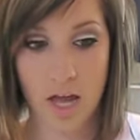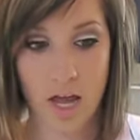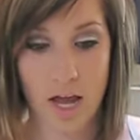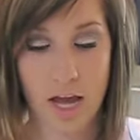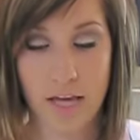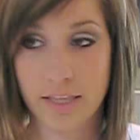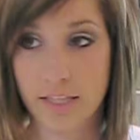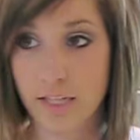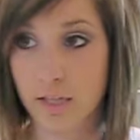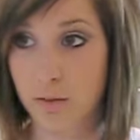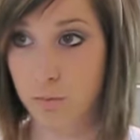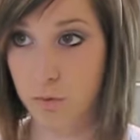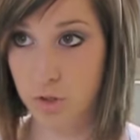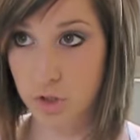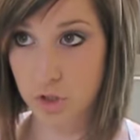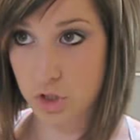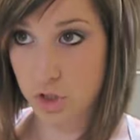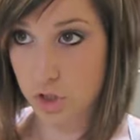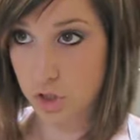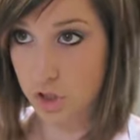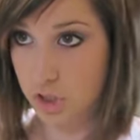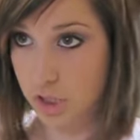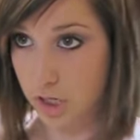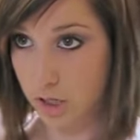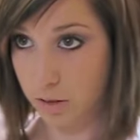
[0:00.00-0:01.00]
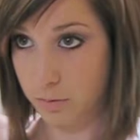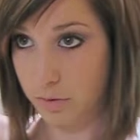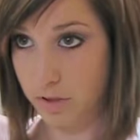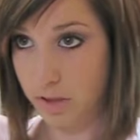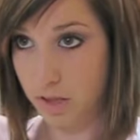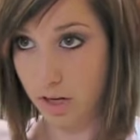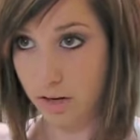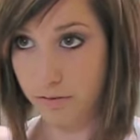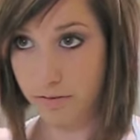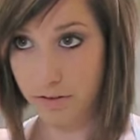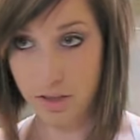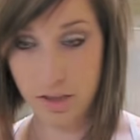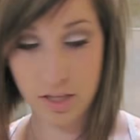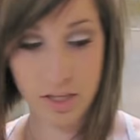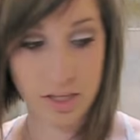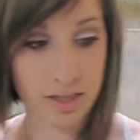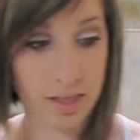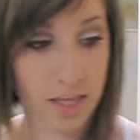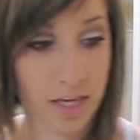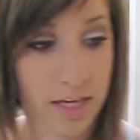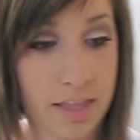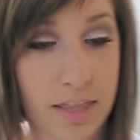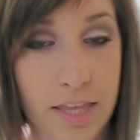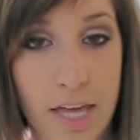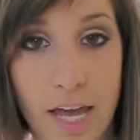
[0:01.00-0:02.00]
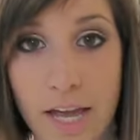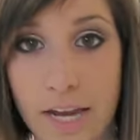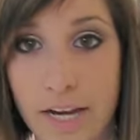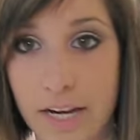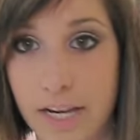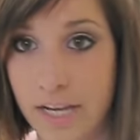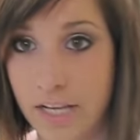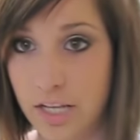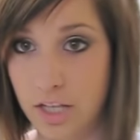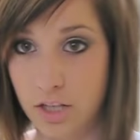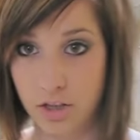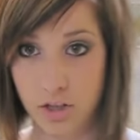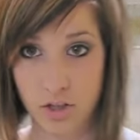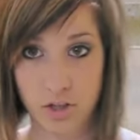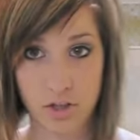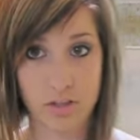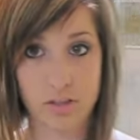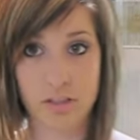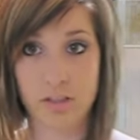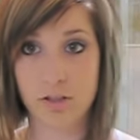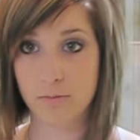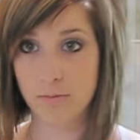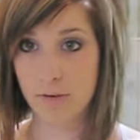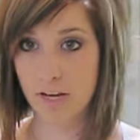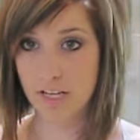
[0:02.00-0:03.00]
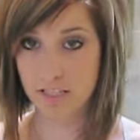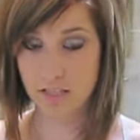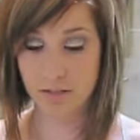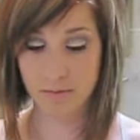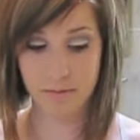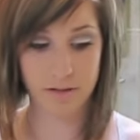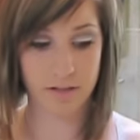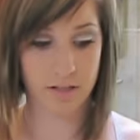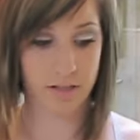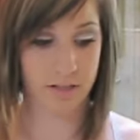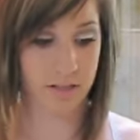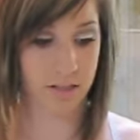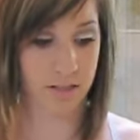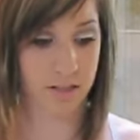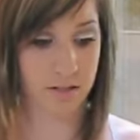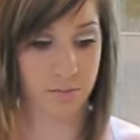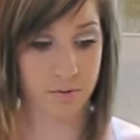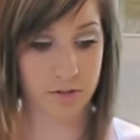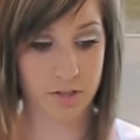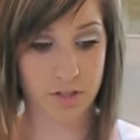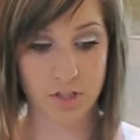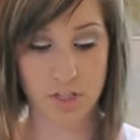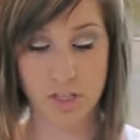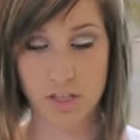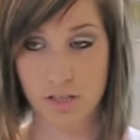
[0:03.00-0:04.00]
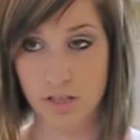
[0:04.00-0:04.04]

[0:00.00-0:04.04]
And then once you're done with everything like that, it can look a little messy because that's what she